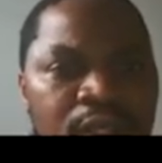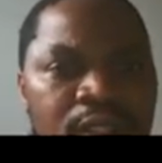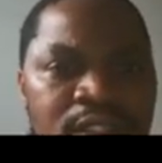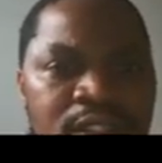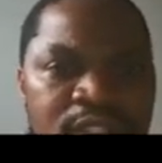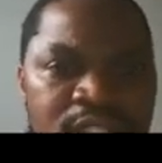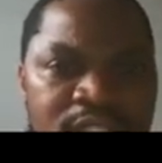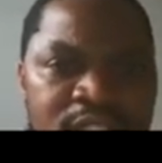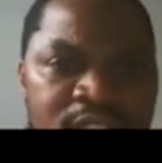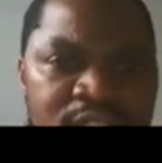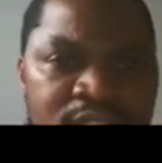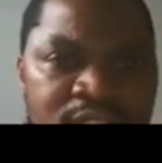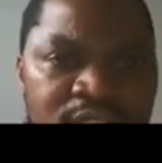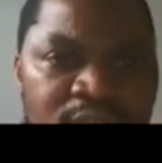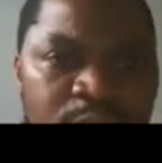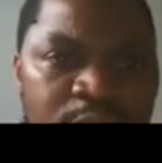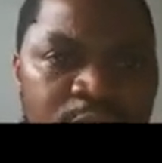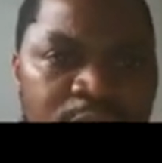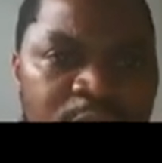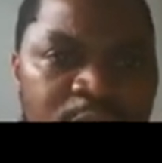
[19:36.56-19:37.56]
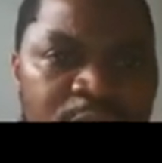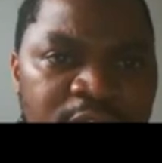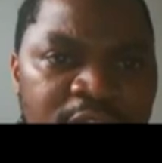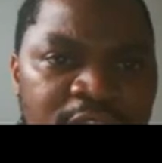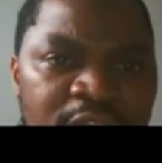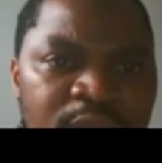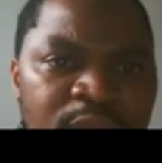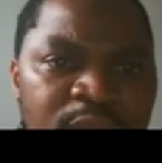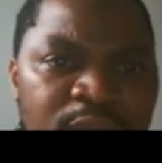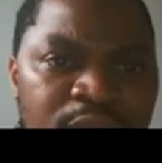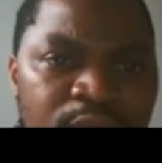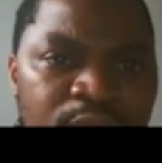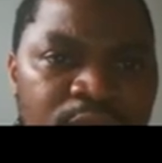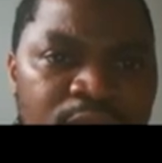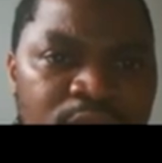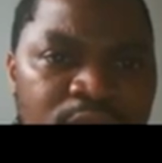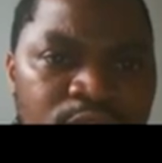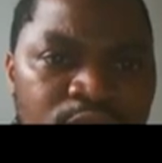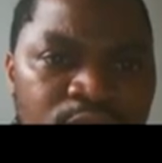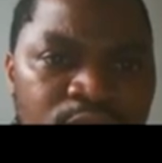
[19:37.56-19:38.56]
Since it's in equilibrium, you
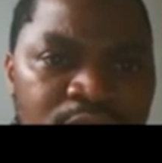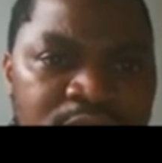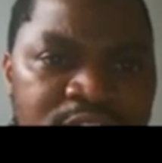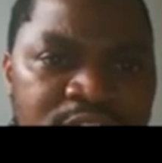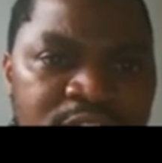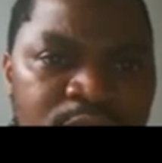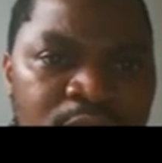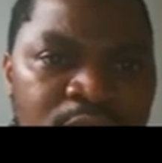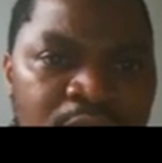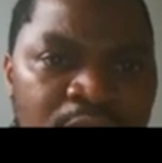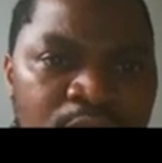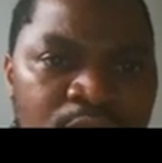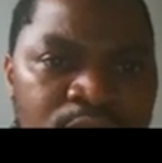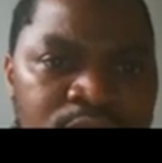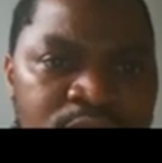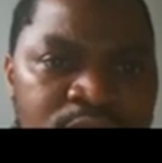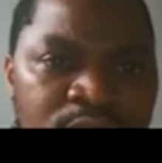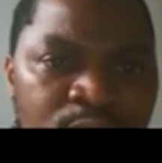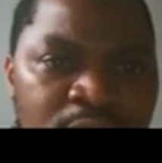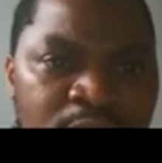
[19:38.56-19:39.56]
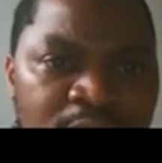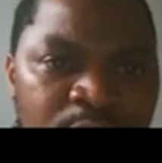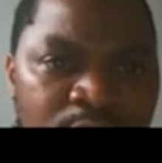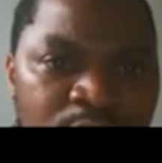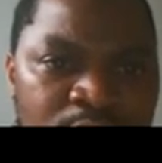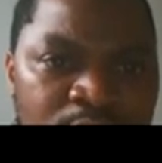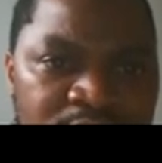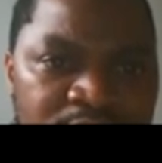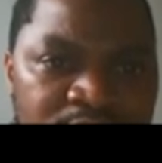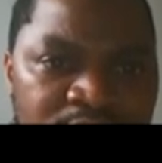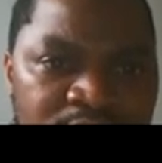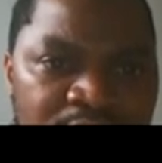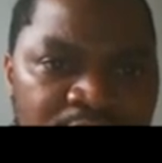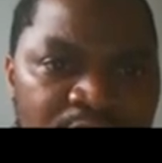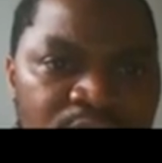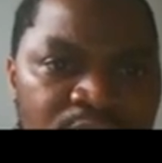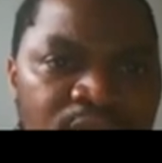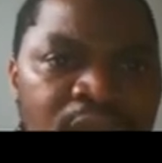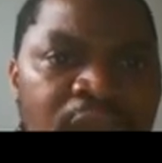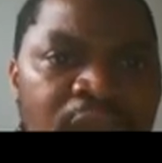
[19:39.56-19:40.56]
can draw the same arrows. The one pointing
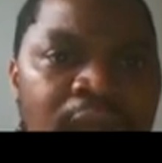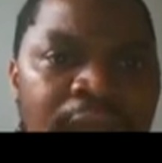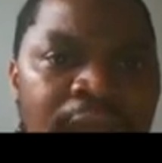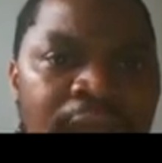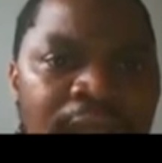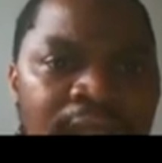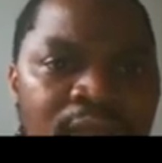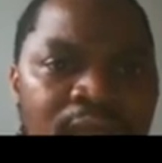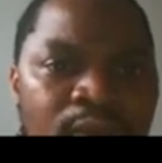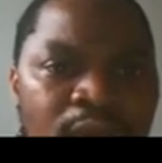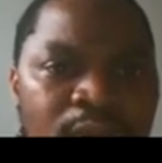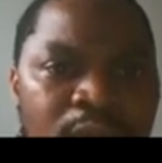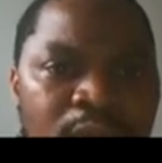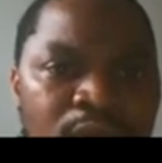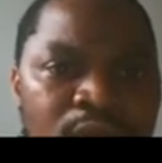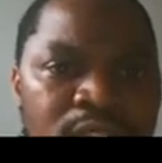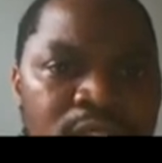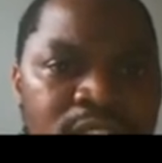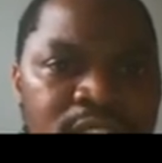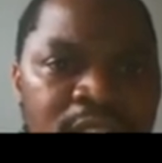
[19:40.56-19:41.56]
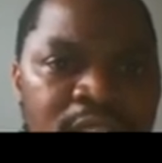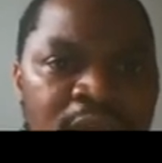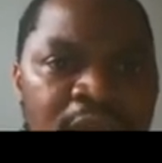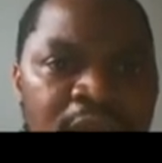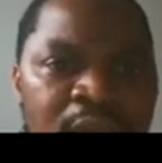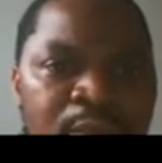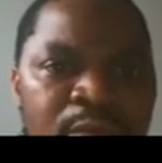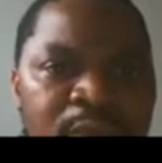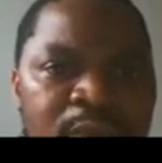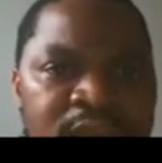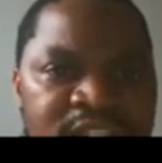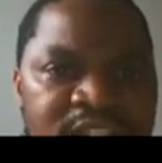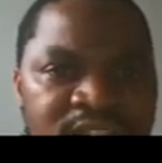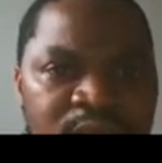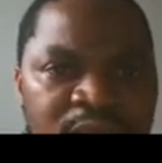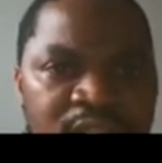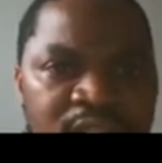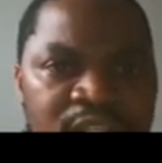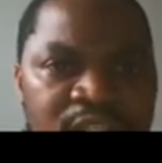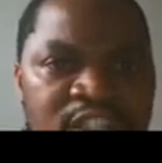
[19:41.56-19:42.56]
down, another one pointing up must
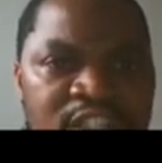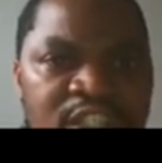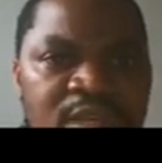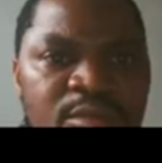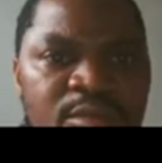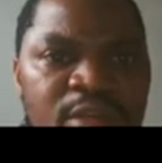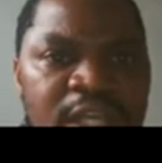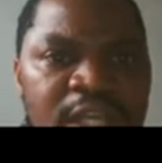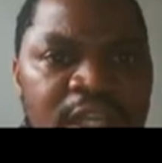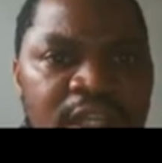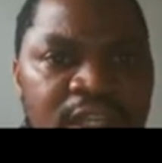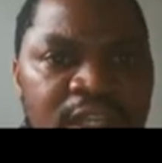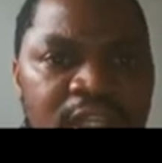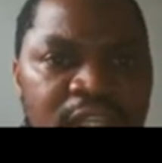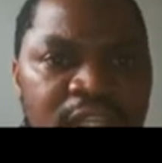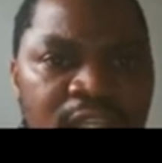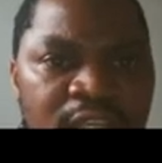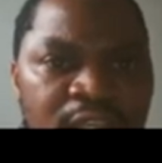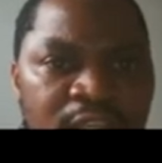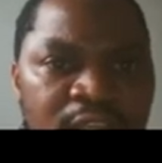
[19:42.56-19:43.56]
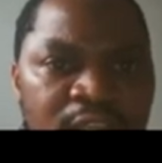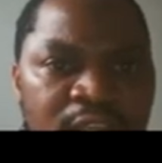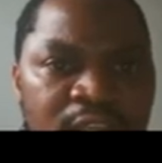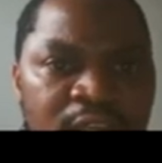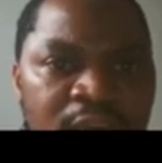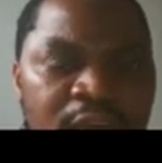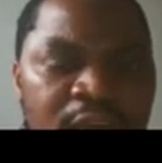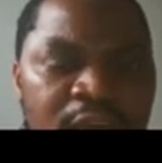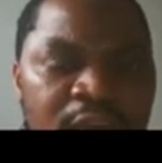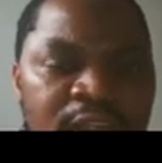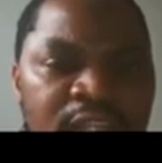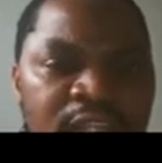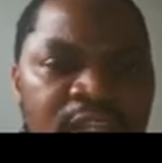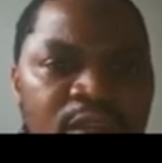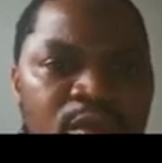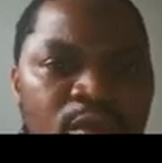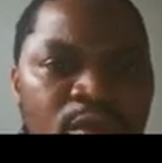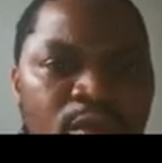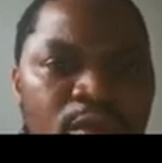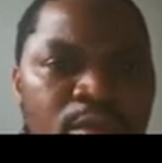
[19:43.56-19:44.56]
be the same length. Then
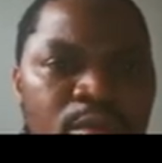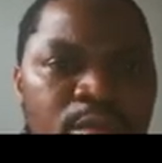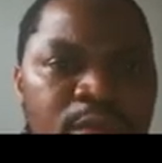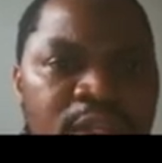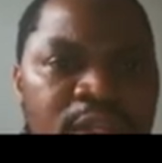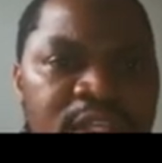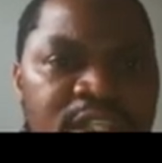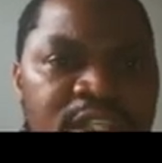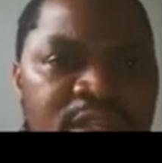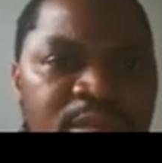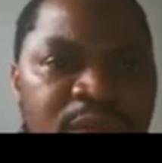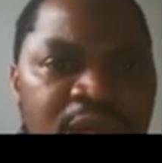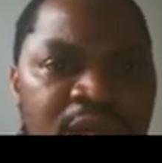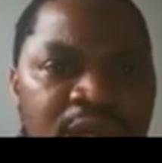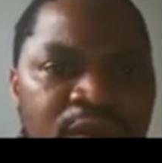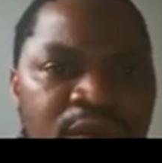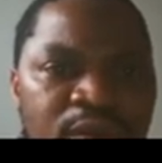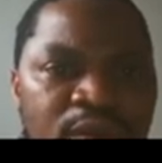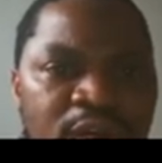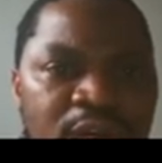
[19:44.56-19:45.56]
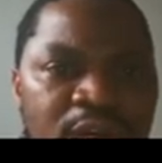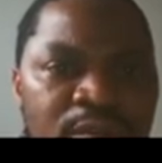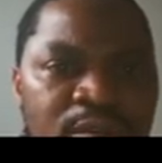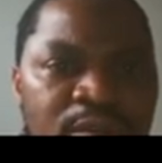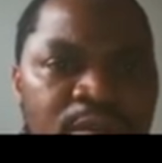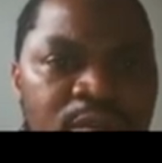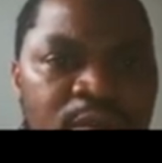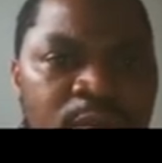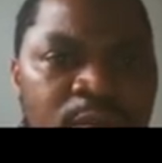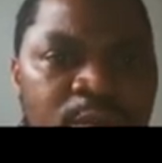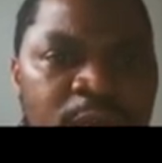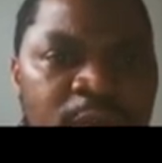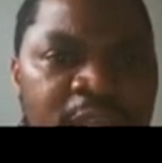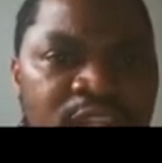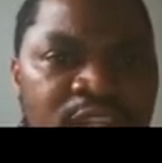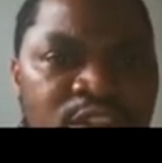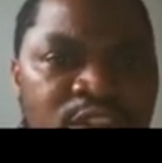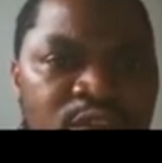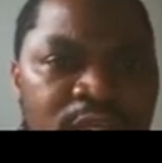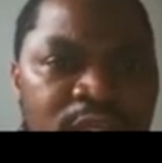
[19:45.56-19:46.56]
you complete a parallelogram,
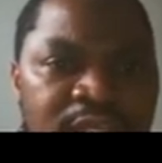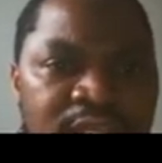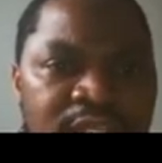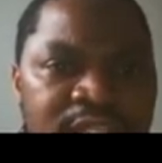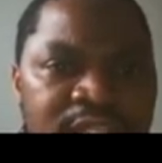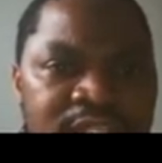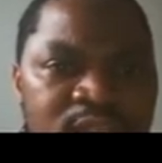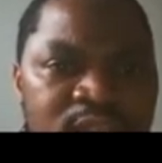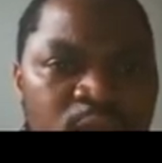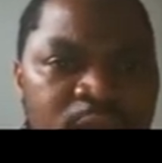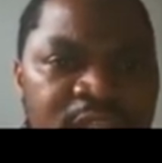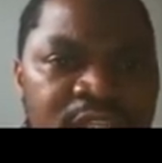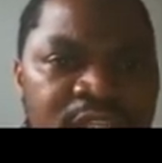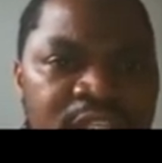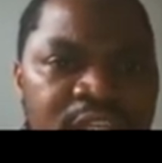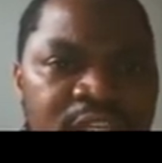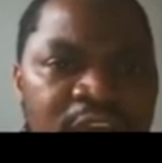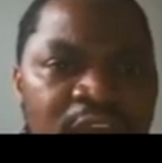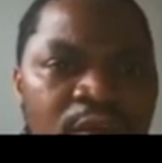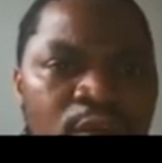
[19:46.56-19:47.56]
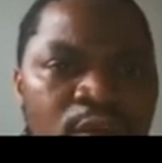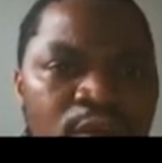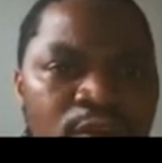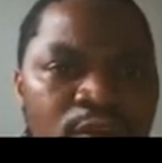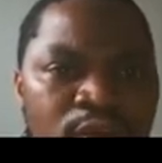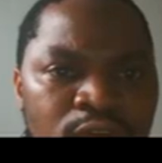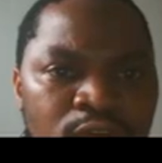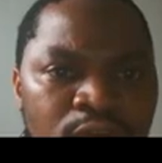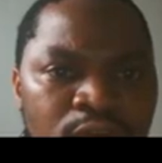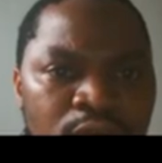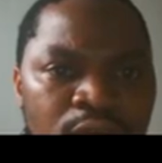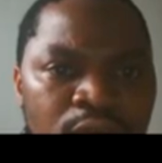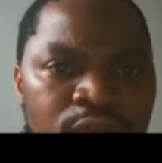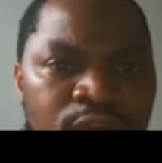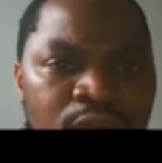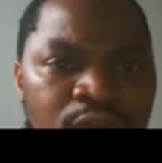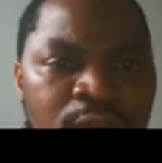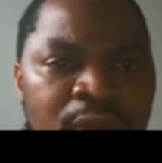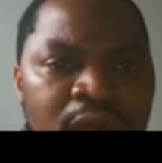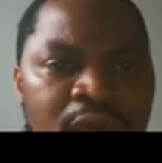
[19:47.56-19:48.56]
making sure that this will be the diagonal of
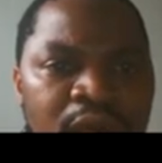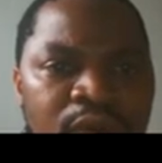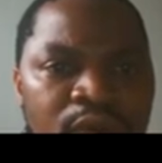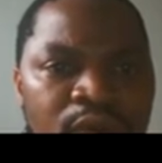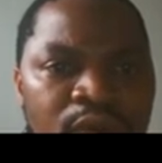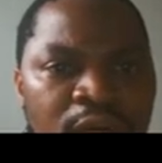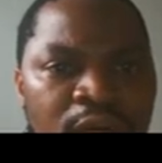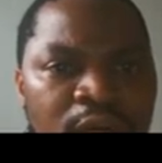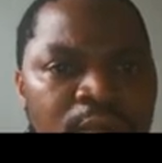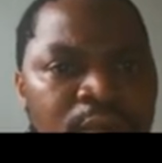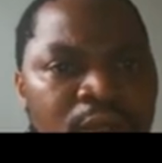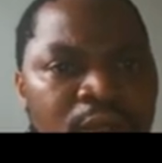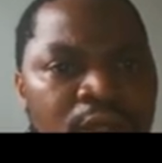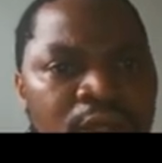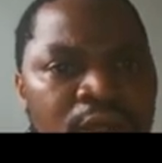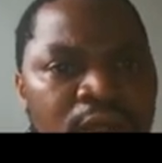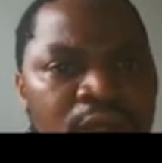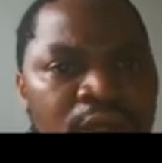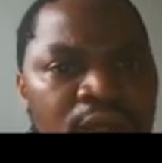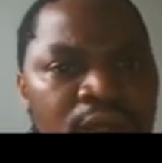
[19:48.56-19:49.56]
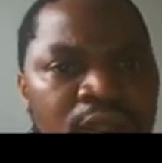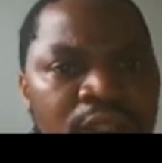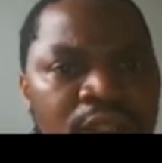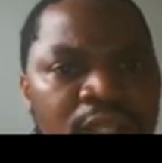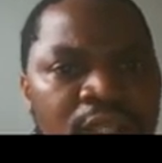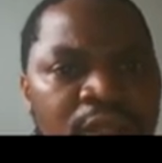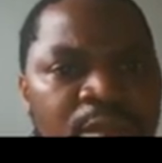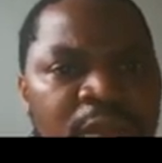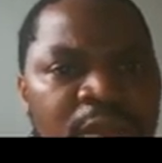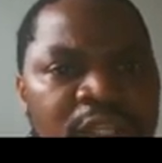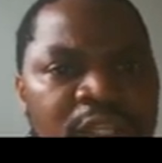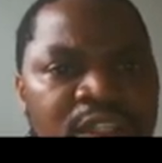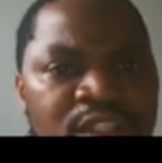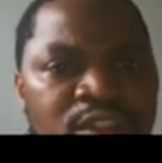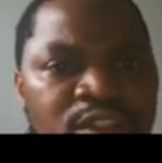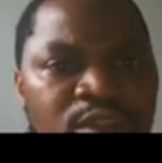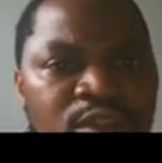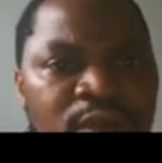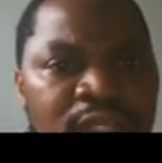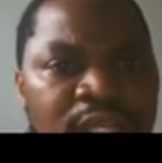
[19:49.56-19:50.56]
your parallelogram. Then making
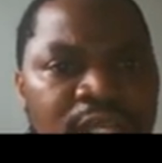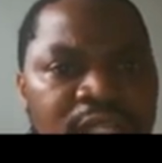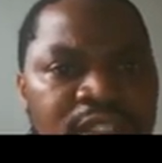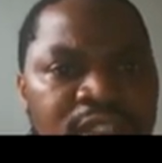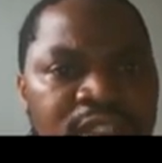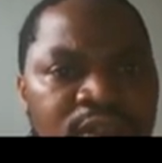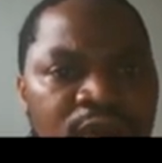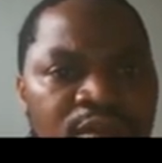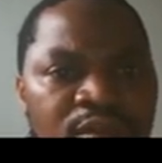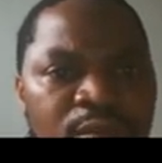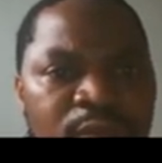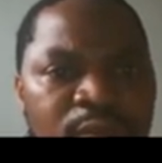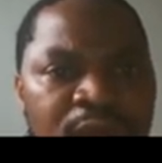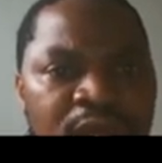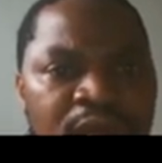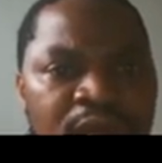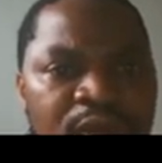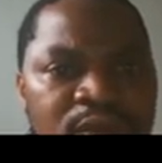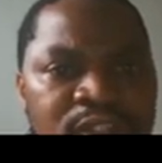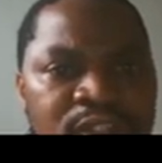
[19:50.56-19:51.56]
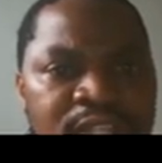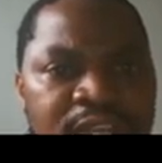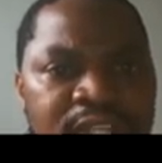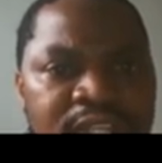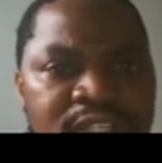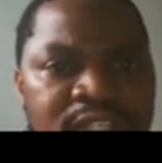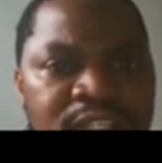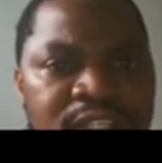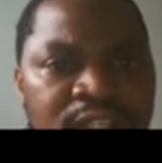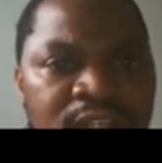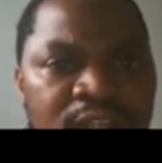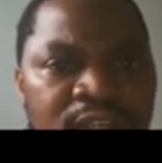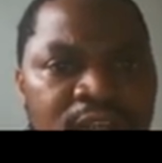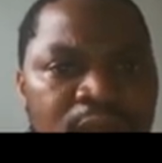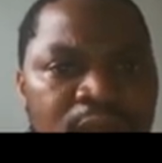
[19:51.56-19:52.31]
sure that you have parallel sides.